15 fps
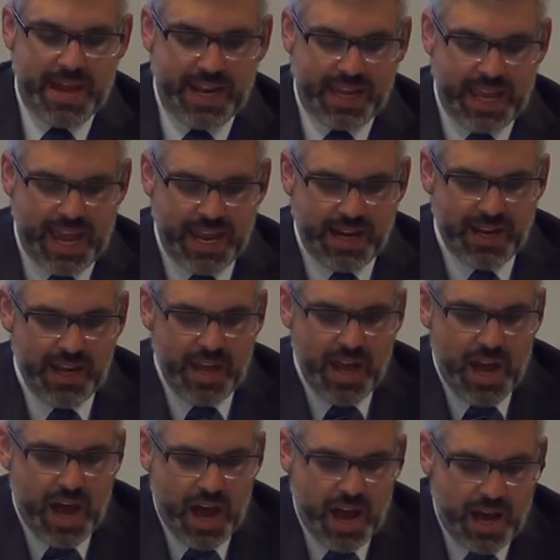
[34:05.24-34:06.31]
Medicaid.
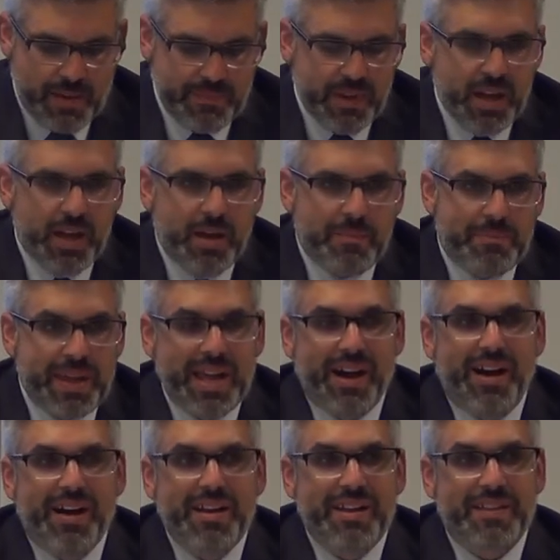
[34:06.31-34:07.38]

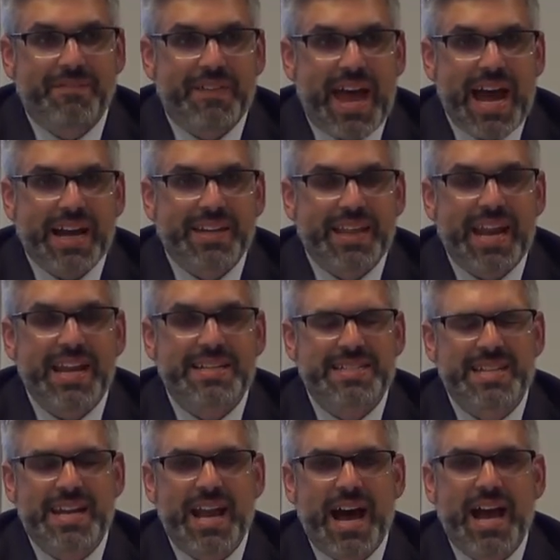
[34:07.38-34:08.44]
Beyond the fact that it's
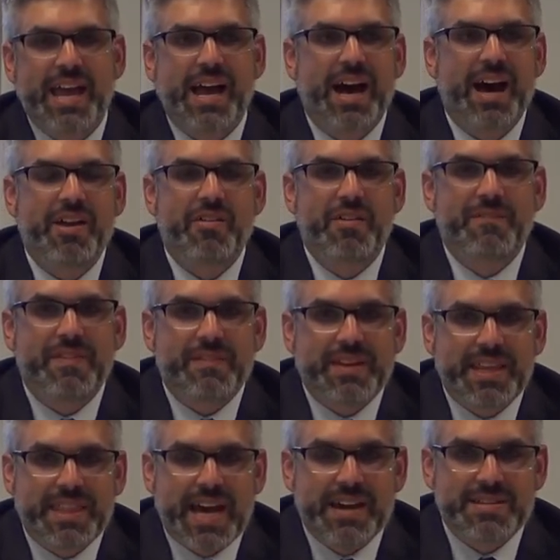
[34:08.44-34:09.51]
denying
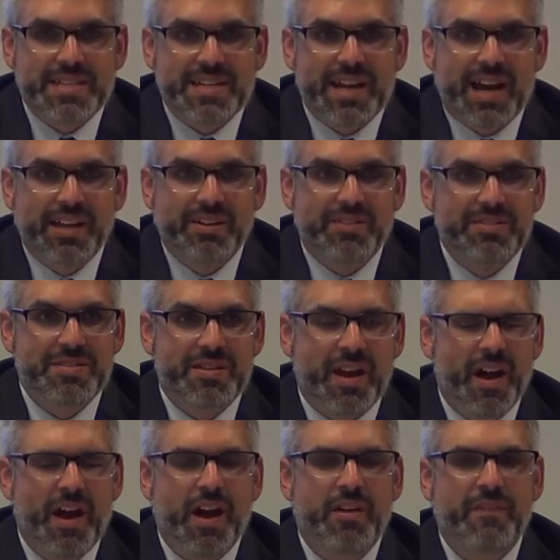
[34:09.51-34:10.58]

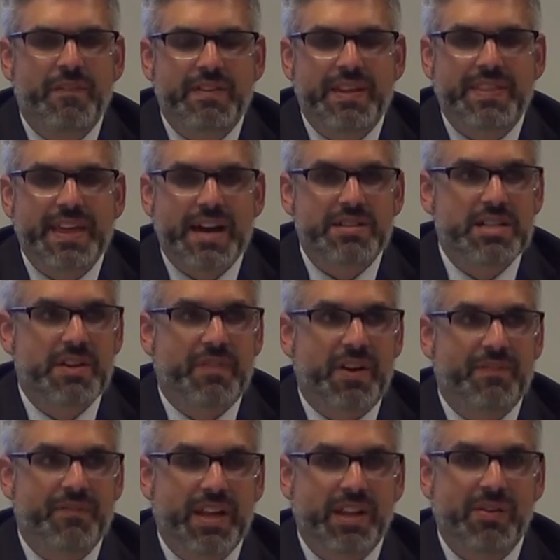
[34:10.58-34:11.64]
$150,000 of
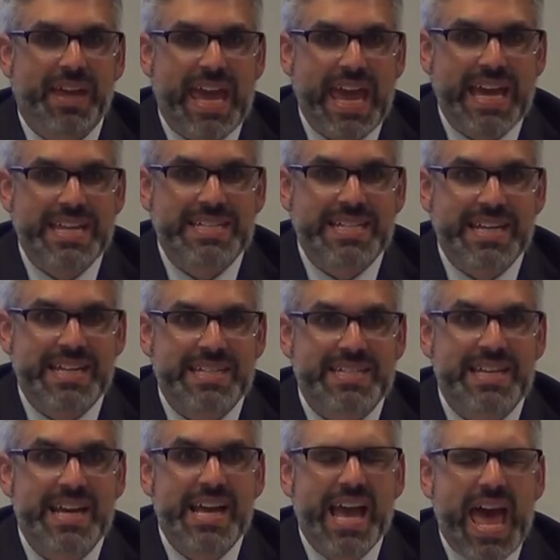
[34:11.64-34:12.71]
our fellow
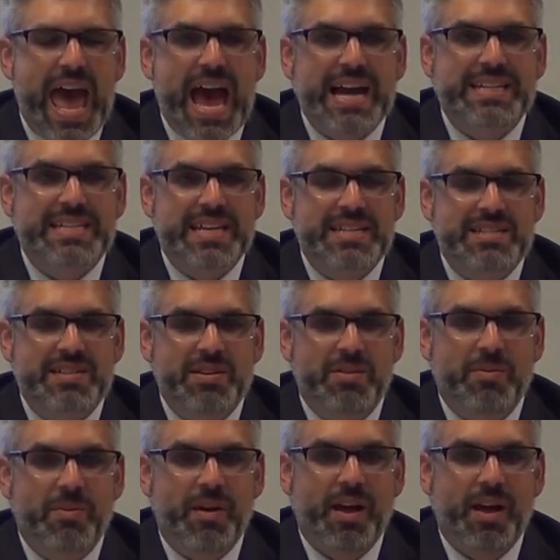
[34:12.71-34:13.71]
Kansans access to